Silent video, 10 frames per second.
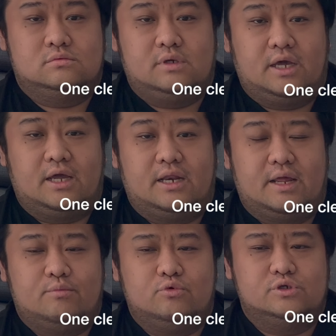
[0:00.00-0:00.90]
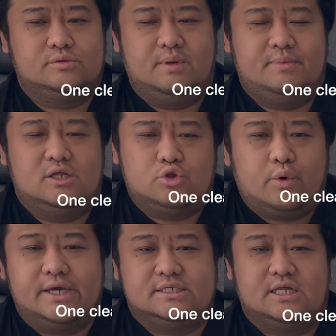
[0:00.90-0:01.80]
and at most maybe
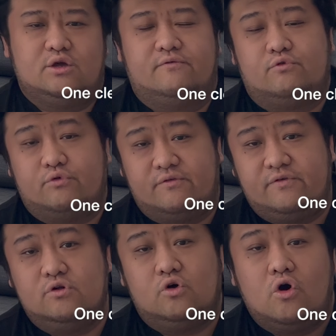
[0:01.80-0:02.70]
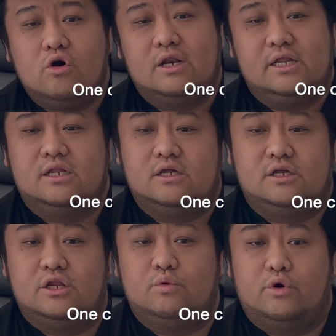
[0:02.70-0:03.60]
twice that you have to refill or clean the
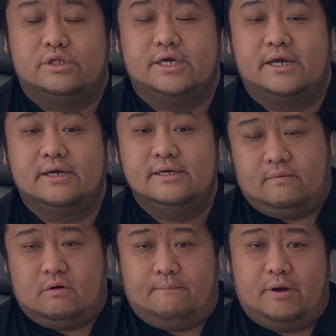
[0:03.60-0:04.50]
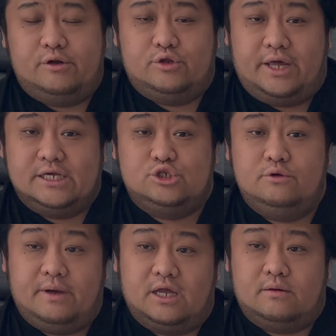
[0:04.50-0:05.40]
dirty water tank. Comparing to the S3
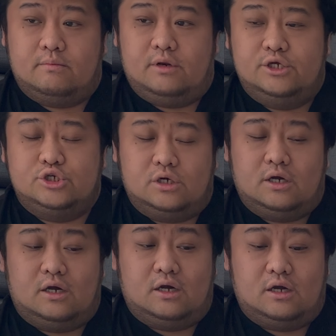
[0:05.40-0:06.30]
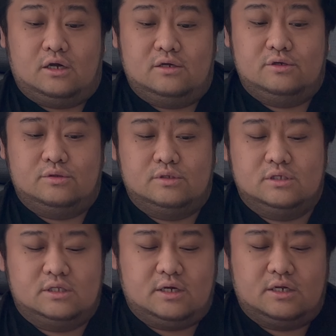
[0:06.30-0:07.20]
back in Malaysia,
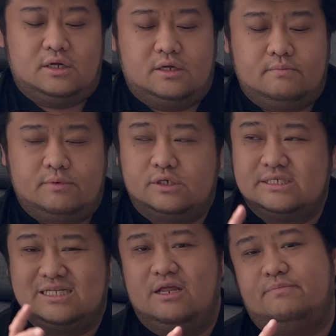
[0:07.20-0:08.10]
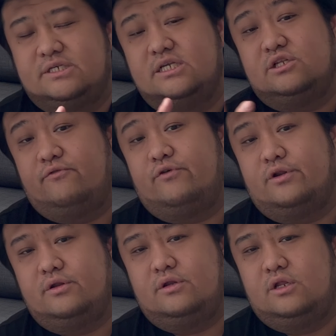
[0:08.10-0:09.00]
because it's 30%
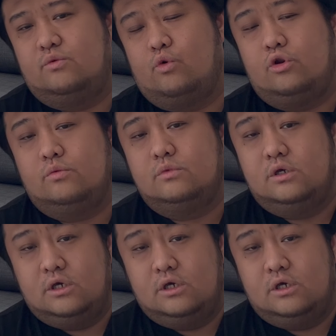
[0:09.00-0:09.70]
different in volume,